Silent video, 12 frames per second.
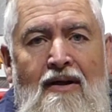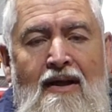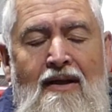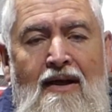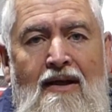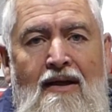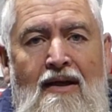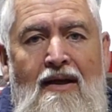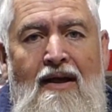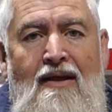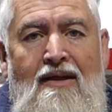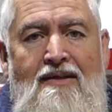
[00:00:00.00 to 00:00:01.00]
in
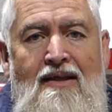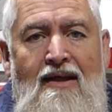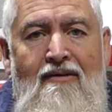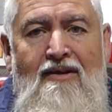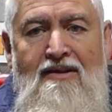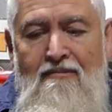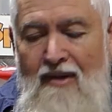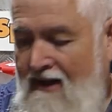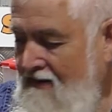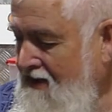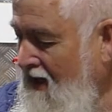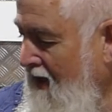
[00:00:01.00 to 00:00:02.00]
the series
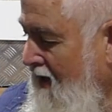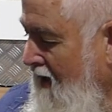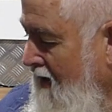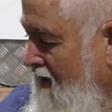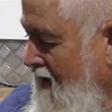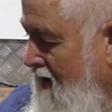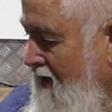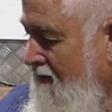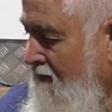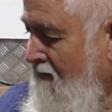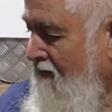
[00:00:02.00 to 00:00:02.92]
about taking the